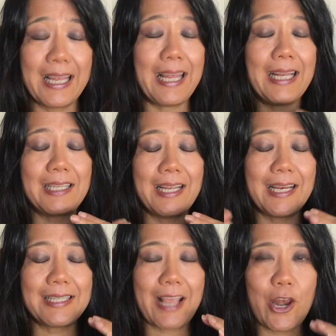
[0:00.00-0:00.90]

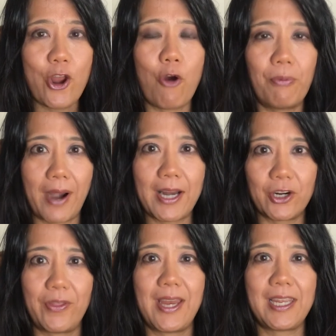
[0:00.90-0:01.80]
it is a
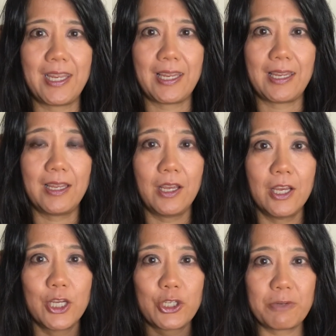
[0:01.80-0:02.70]
no-brainer that he
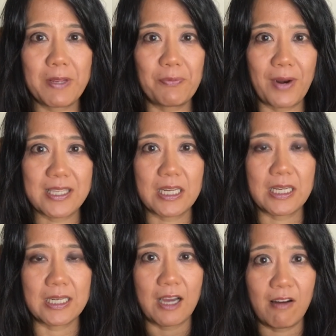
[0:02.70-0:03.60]
should be
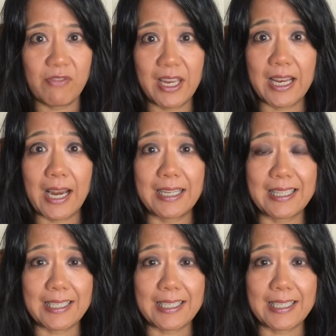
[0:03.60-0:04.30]
president of the United